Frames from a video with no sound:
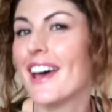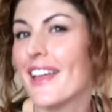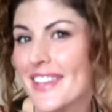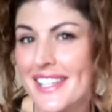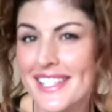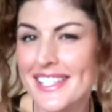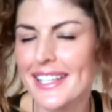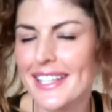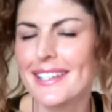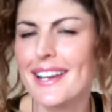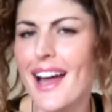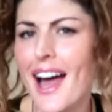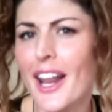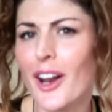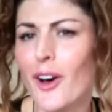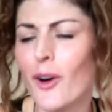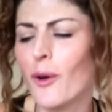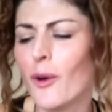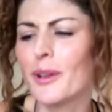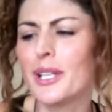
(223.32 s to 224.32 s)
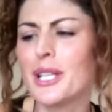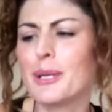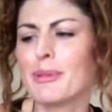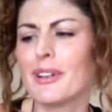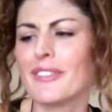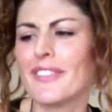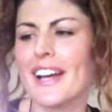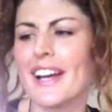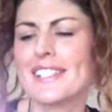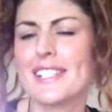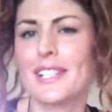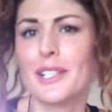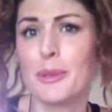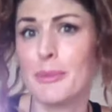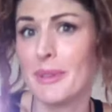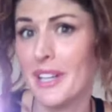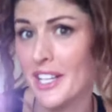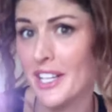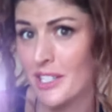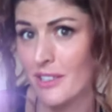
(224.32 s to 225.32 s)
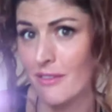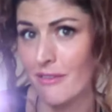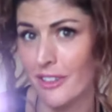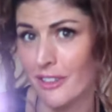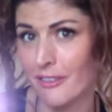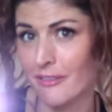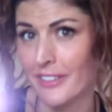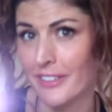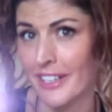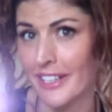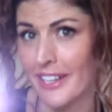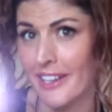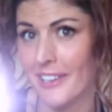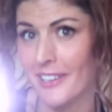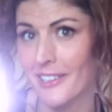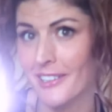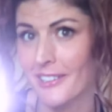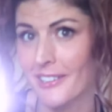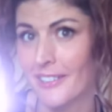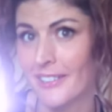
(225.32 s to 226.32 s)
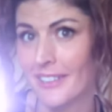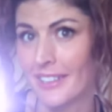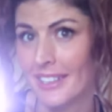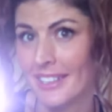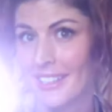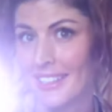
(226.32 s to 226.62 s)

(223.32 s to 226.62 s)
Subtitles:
Now this thing not only provides illumination for video,